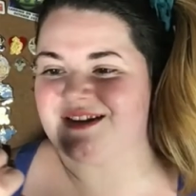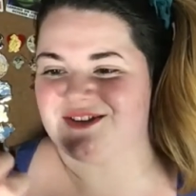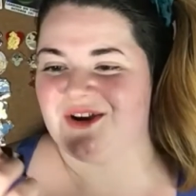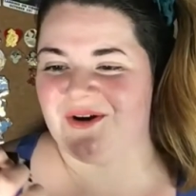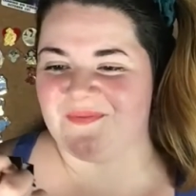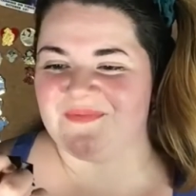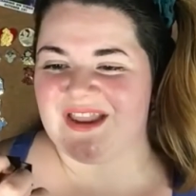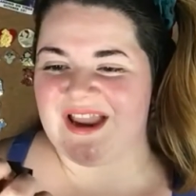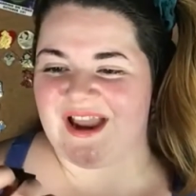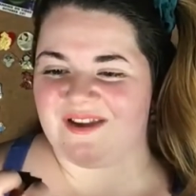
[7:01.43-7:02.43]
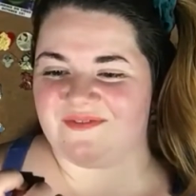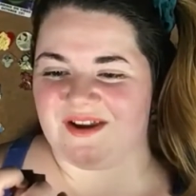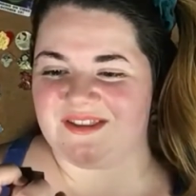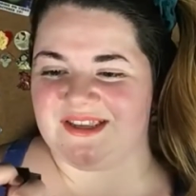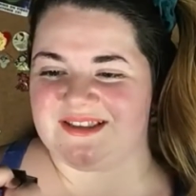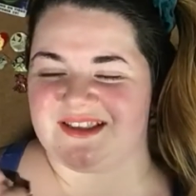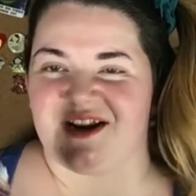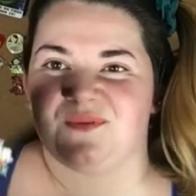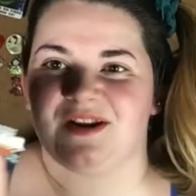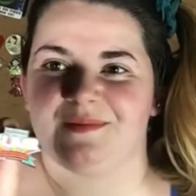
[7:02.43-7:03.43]
so I found these and I
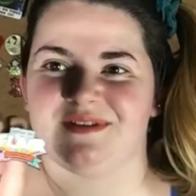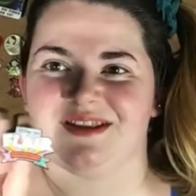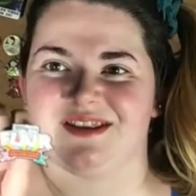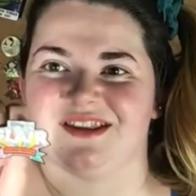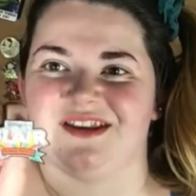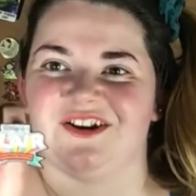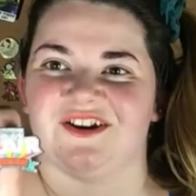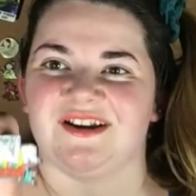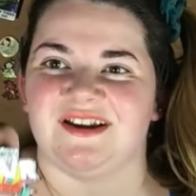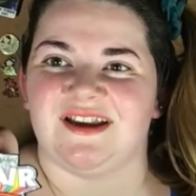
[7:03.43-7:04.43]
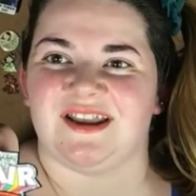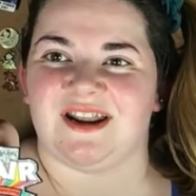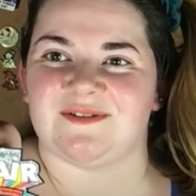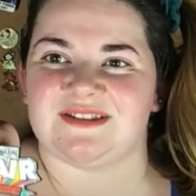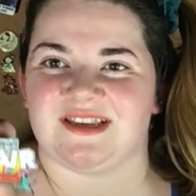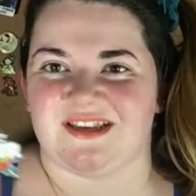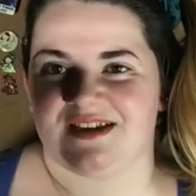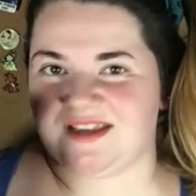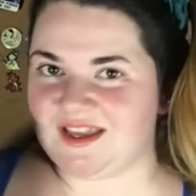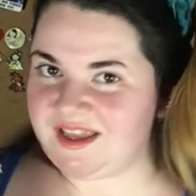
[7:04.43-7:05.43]
went up to the leader and I was like,
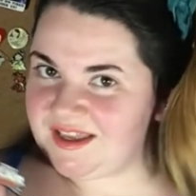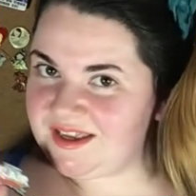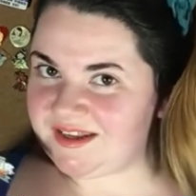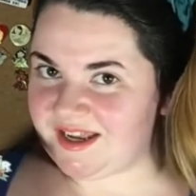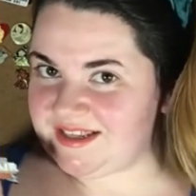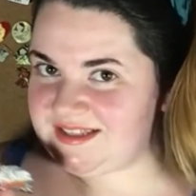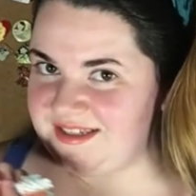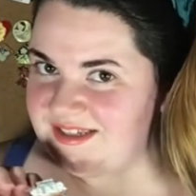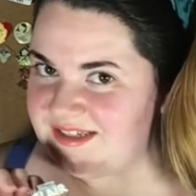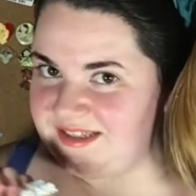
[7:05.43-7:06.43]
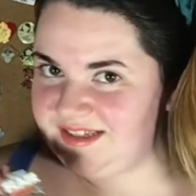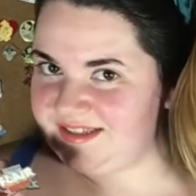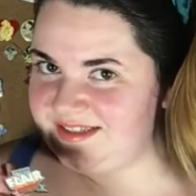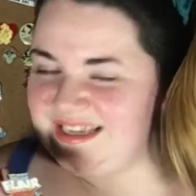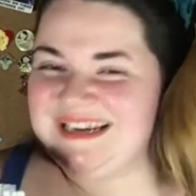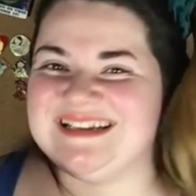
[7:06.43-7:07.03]
"Can I steal this?"